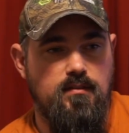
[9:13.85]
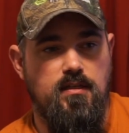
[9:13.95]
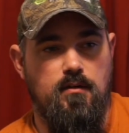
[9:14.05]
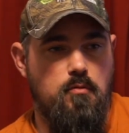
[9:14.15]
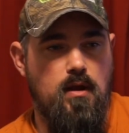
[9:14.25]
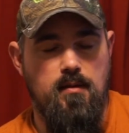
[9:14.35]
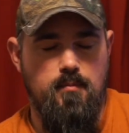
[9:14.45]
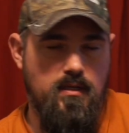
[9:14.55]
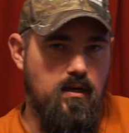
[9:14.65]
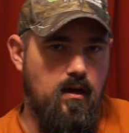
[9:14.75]
It did great
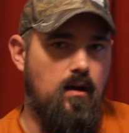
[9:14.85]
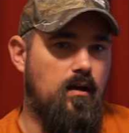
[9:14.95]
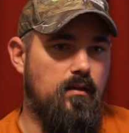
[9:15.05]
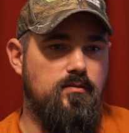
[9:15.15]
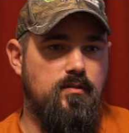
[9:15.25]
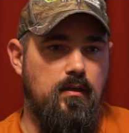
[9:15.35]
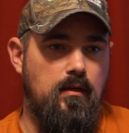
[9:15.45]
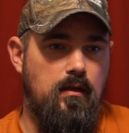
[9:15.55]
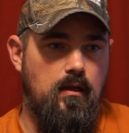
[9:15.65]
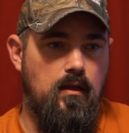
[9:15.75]
because
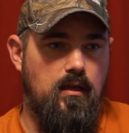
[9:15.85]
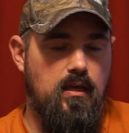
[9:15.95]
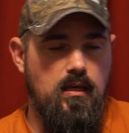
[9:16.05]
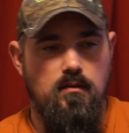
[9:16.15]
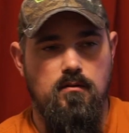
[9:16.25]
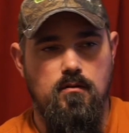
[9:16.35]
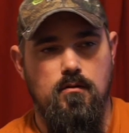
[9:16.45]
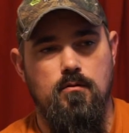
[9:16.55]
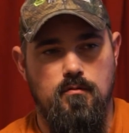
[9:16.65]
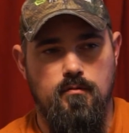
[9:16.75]
he
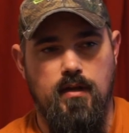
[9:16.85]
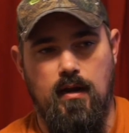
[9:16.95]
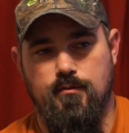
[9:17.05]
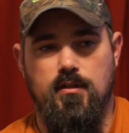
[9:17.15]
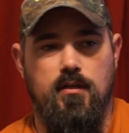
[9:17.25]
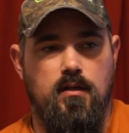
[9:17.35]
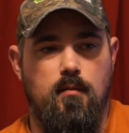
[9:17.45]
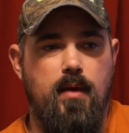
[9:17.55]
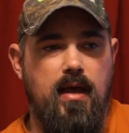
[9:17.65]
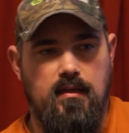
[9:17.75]
knew that I was going to
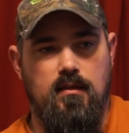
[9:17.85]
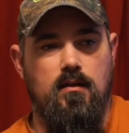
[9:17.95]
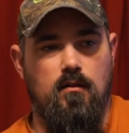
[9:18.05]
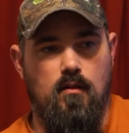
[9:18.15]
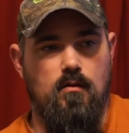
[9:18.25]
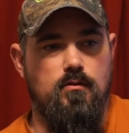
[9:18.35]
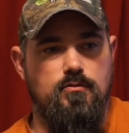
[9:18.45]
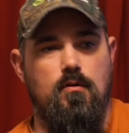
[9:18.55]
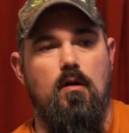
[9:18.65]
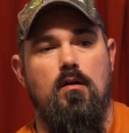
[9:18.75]
come back and get a longer
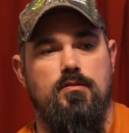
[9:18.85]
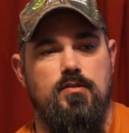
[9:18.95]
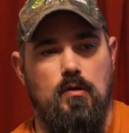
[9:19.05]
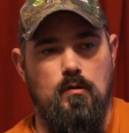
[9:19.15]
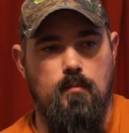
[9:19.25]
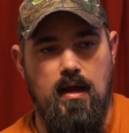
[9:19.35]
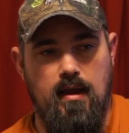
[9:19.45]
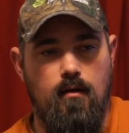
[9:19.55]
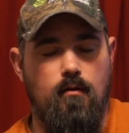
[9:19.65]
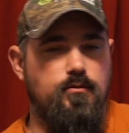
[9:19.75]
draw, so my
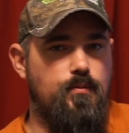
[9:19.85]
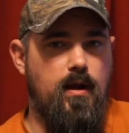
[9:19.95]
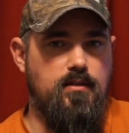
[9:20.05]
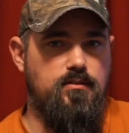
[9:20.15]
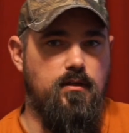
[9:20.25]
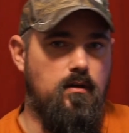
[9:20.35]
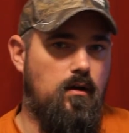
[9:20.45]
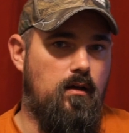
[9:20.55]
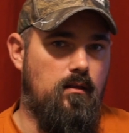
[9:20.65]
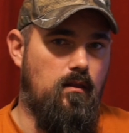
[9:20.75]
arrows were actually
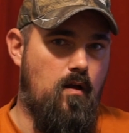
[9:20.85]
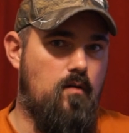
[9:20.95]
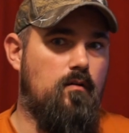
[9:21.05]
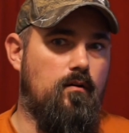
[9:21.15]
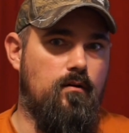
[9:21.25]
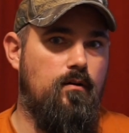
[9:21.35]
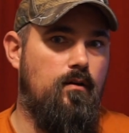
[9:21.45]
cut longer.